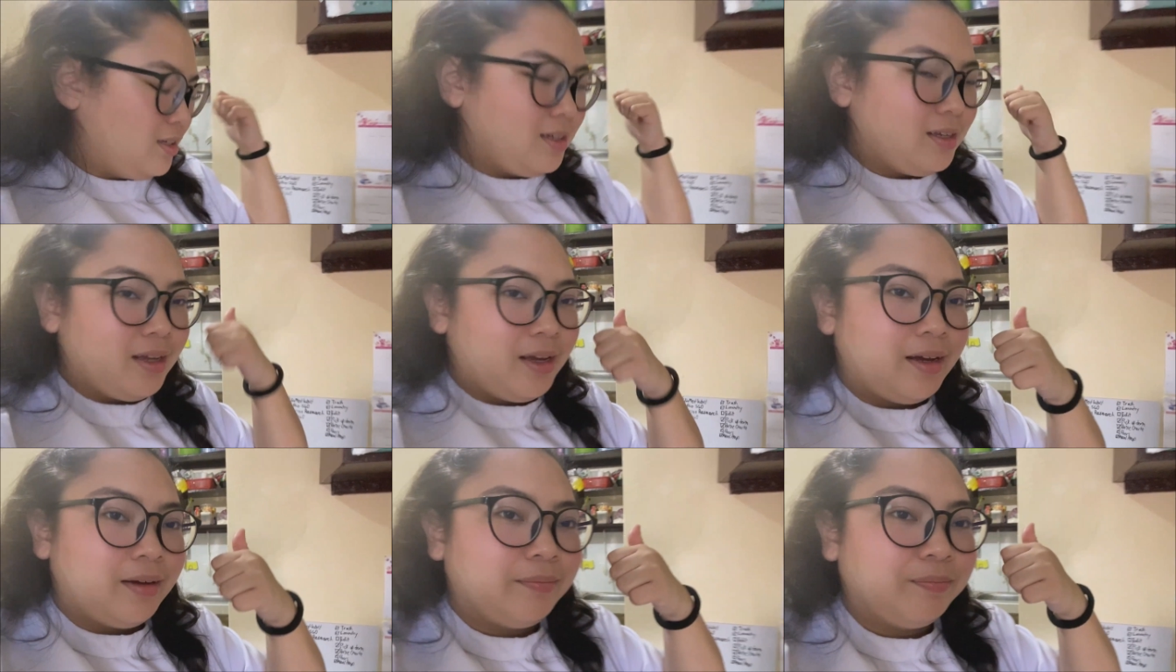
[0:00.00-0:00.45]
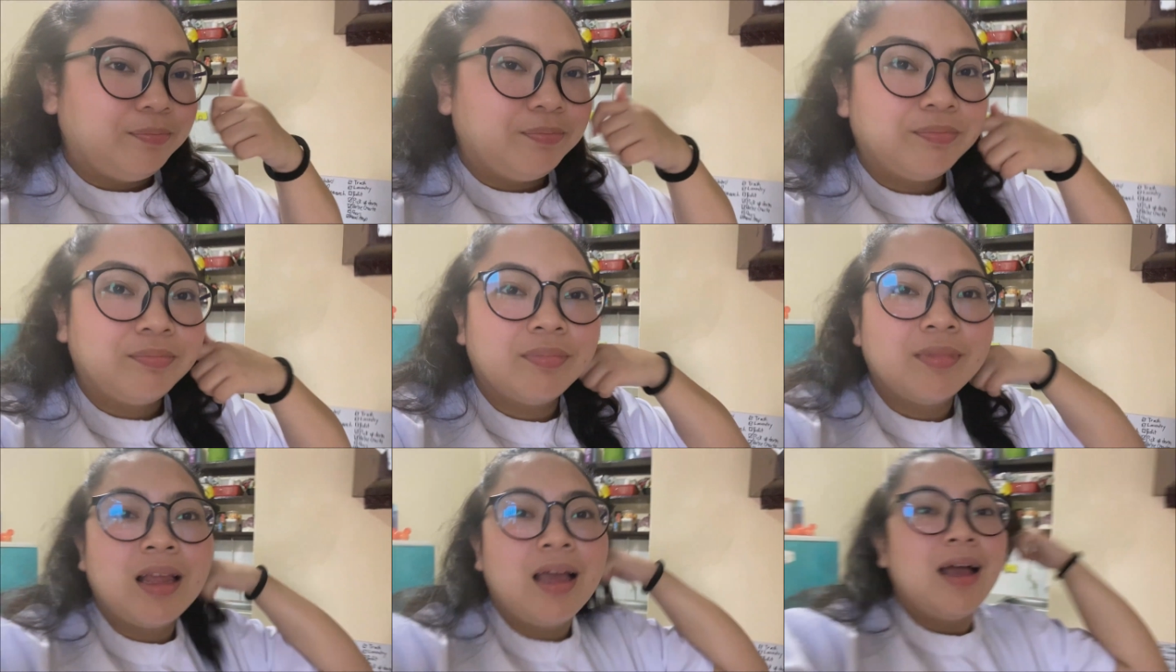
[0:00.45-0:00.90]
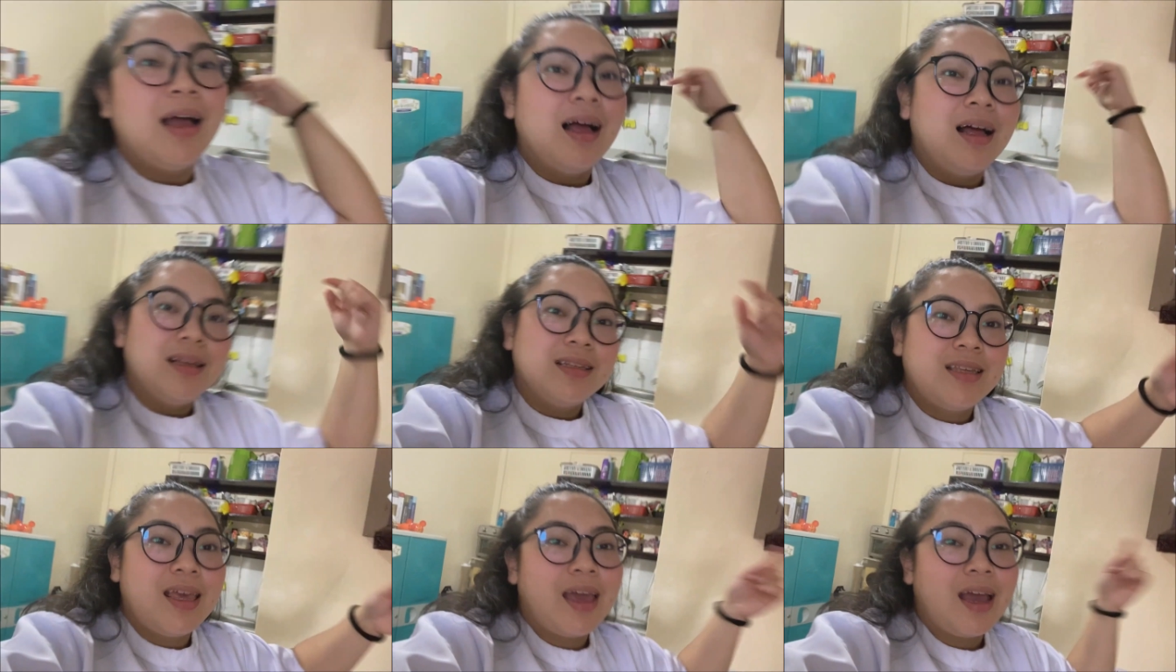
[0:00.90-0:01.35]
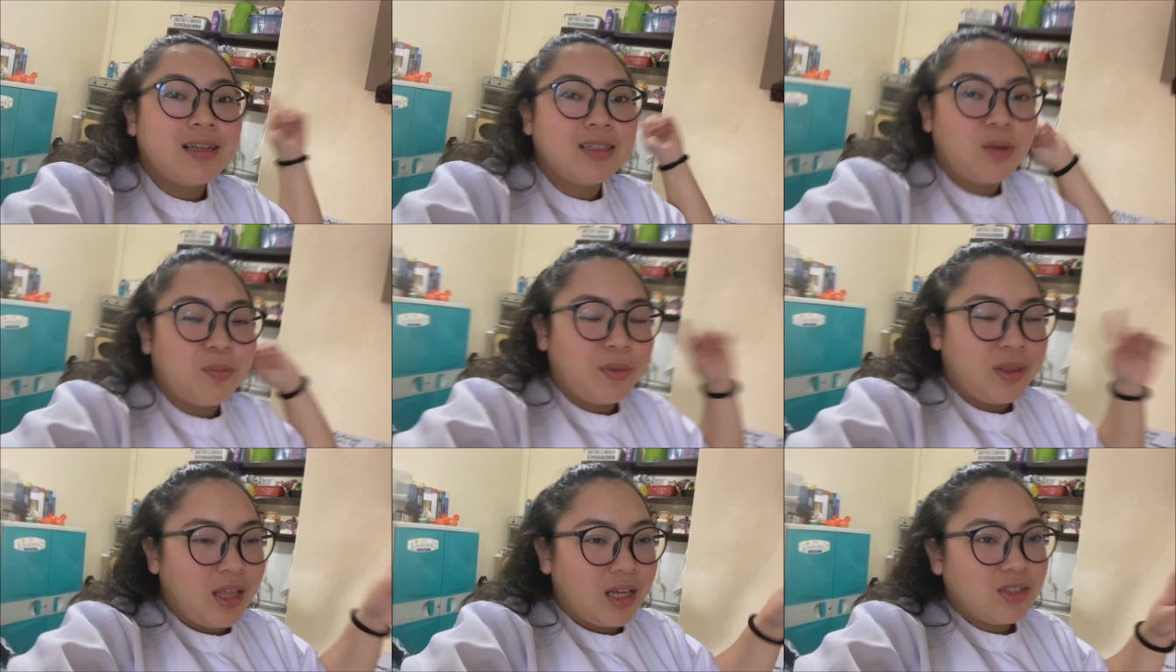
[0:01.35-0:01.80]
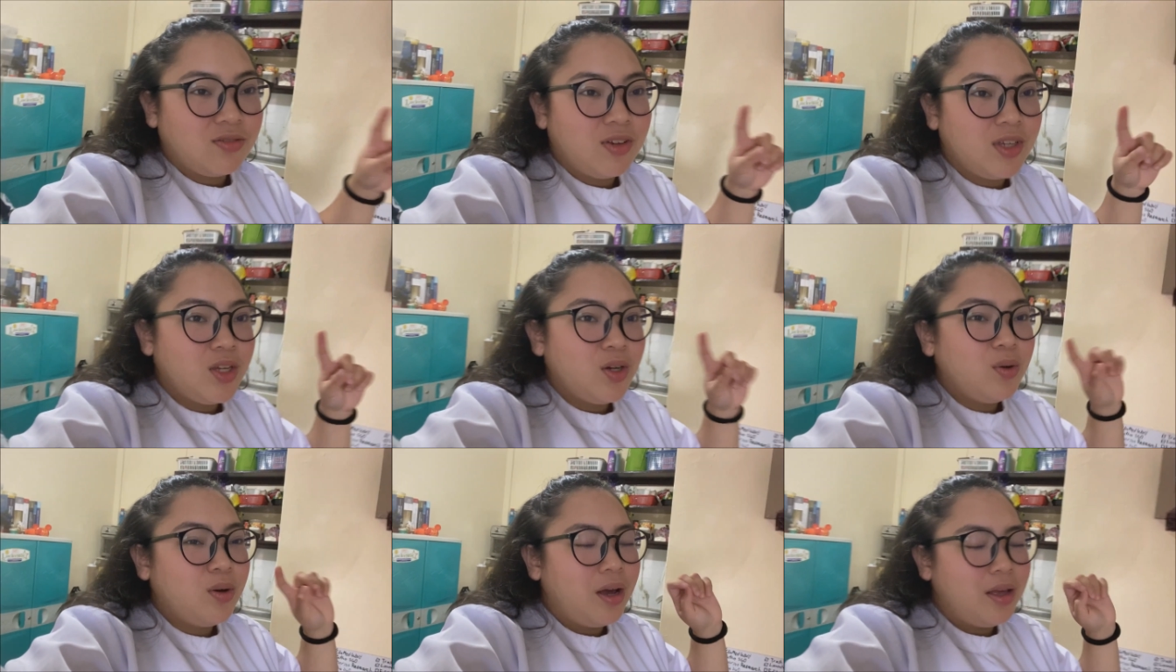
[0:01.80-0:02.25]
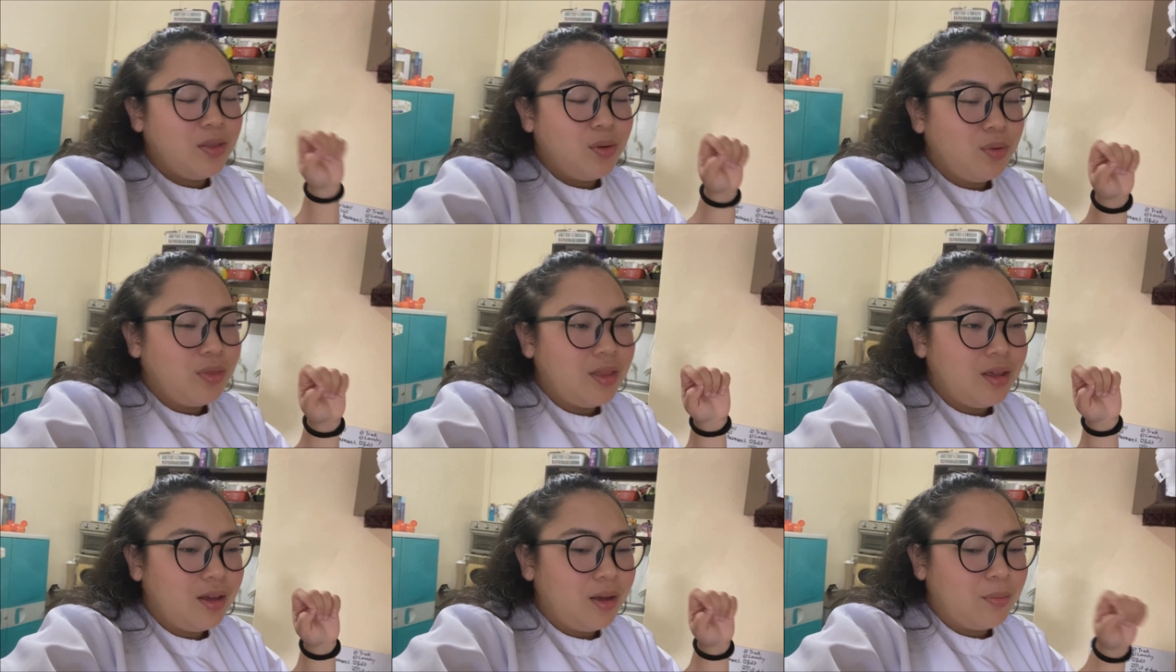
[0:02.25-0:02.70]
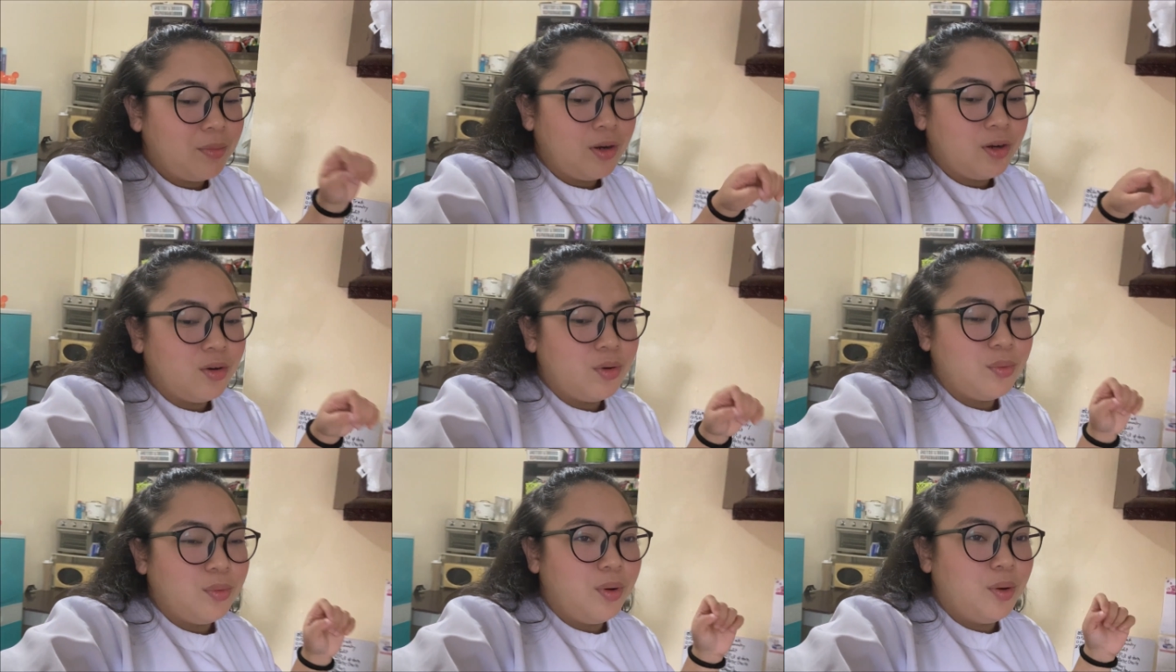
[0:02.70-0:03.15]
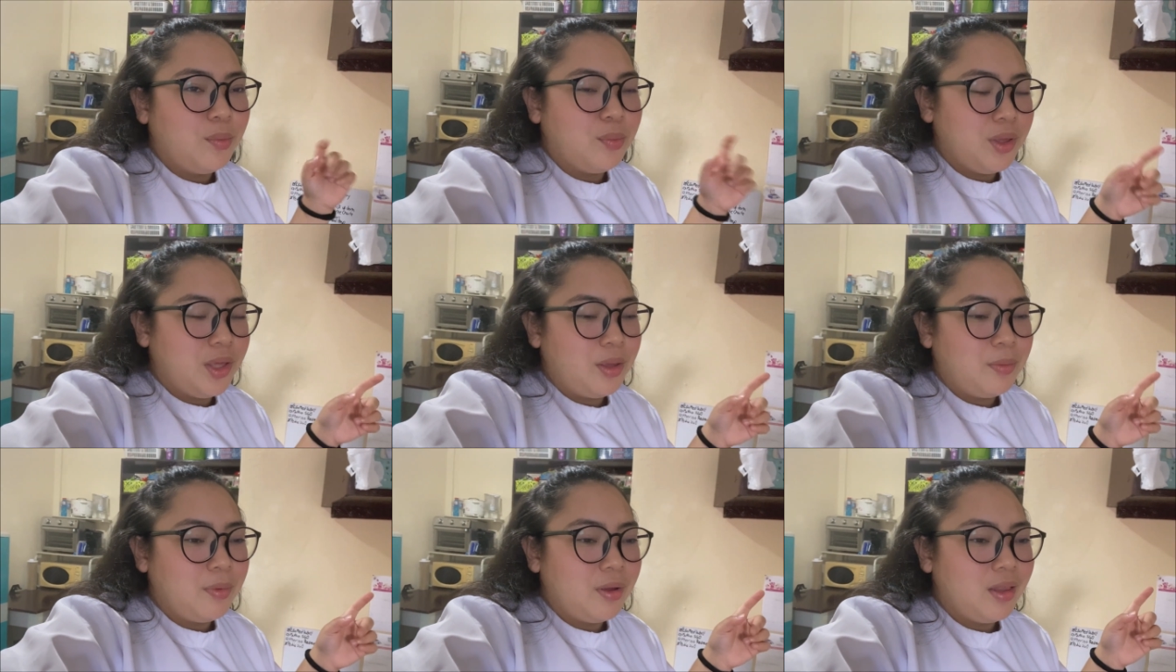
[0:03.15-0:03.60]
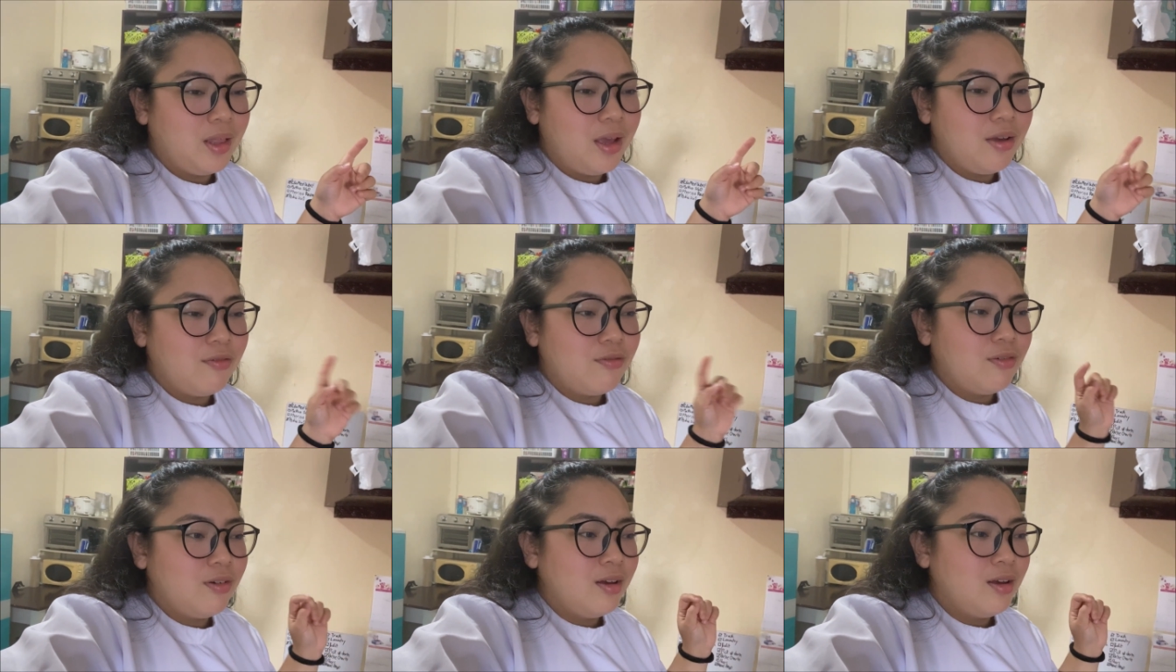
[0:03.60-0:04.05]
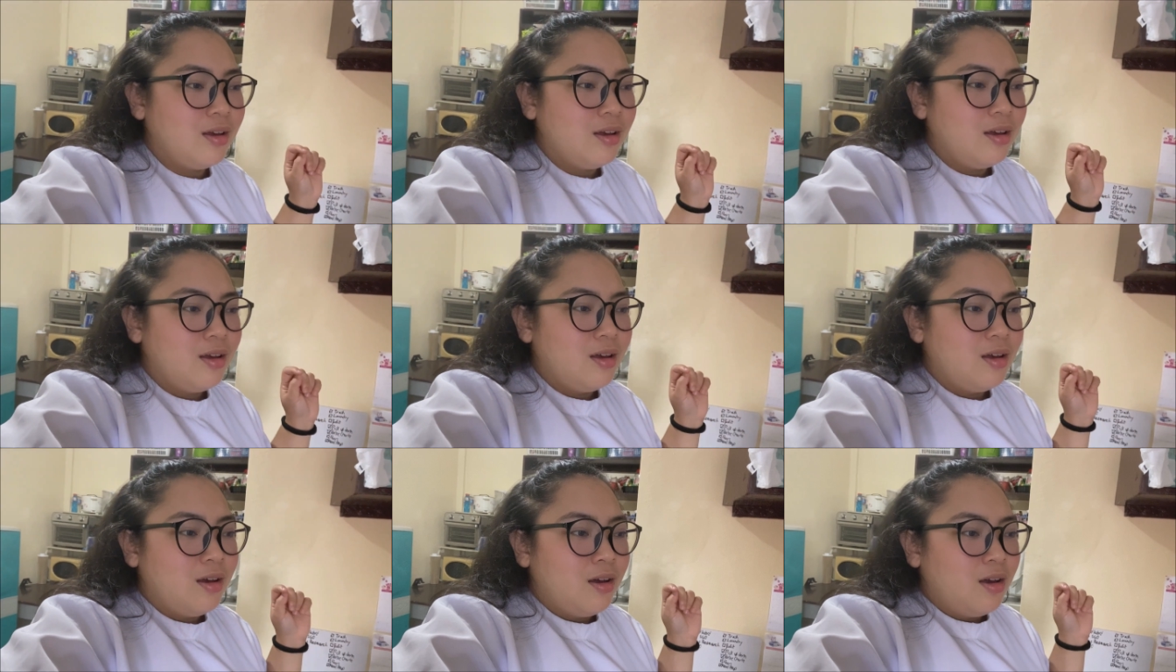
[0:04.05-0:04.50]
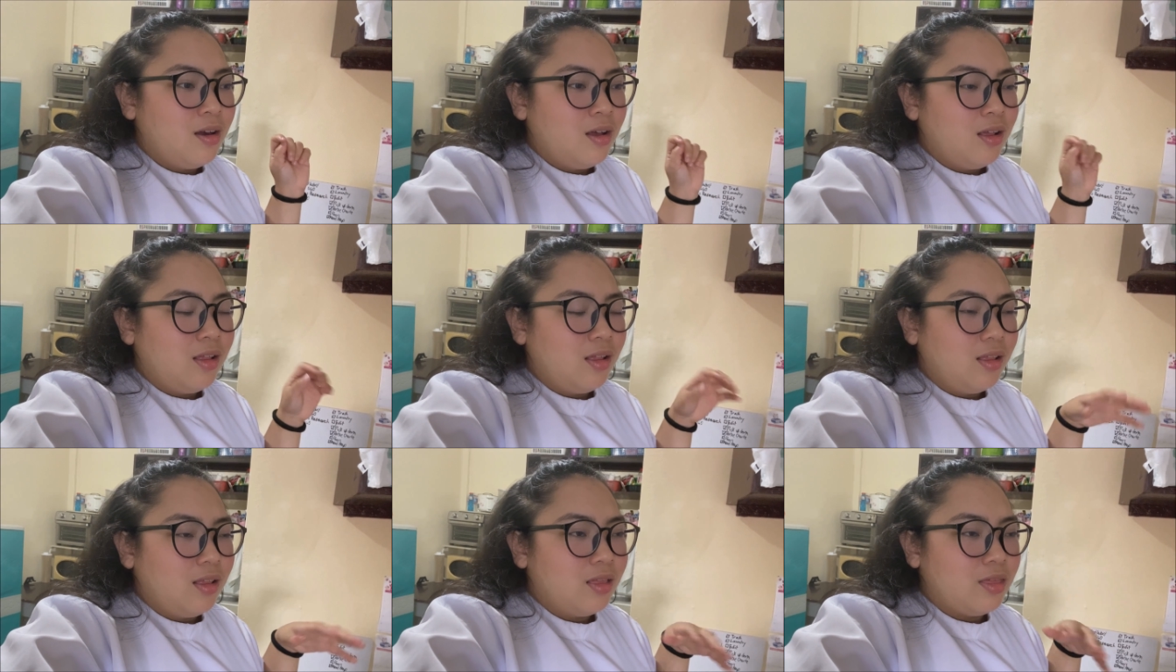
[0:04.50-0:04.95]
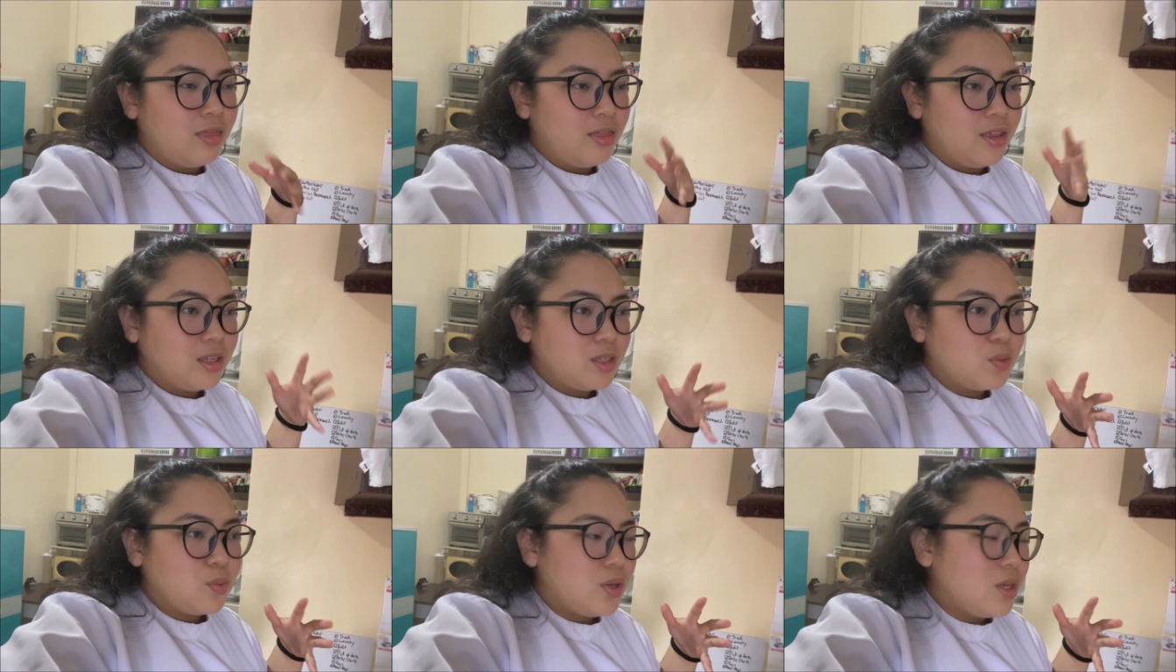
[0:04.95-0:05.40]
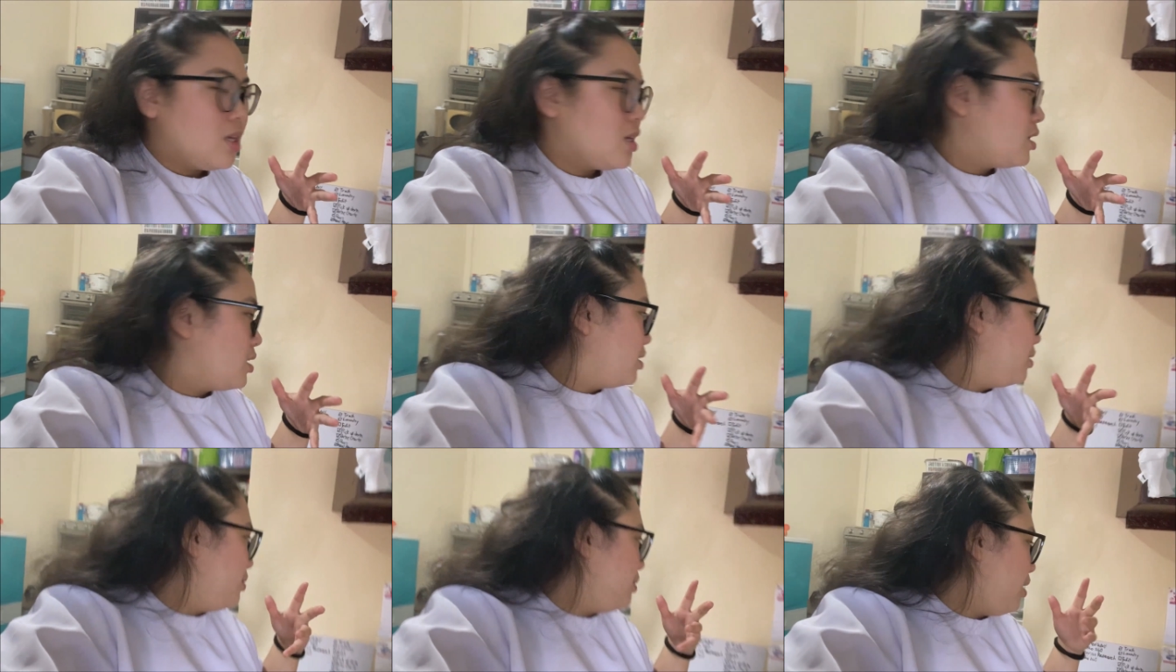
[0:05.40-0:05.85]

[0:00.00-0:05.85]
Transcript: Yeah. See you guys in my next video. I don't think I'm gonna do a week in my life this week.